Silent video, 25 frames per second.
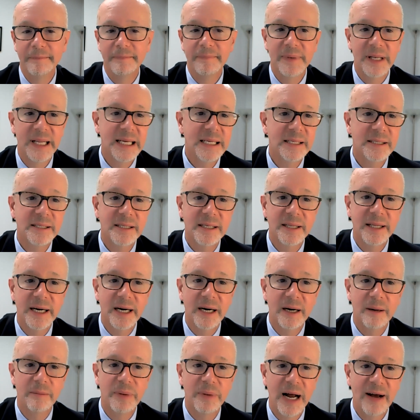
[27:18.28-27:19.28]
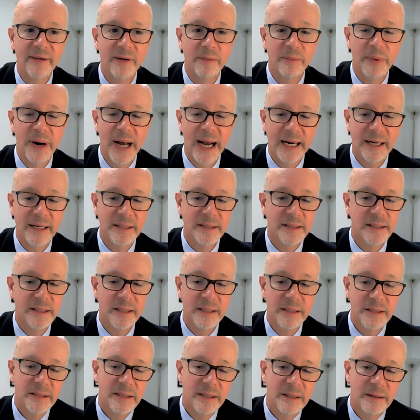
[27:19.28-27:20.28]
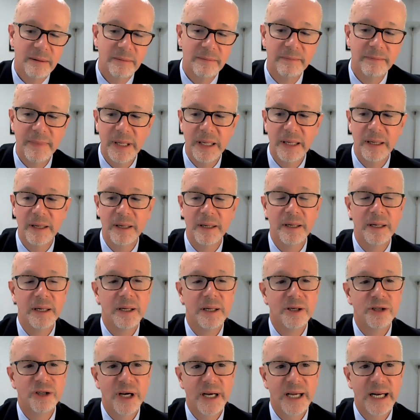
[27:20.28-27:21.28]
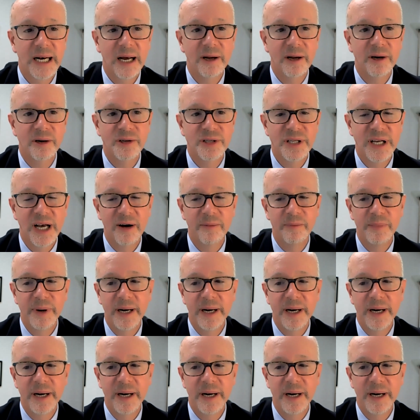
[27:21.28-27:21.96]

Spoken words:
links to their private practices, and check it out yourself.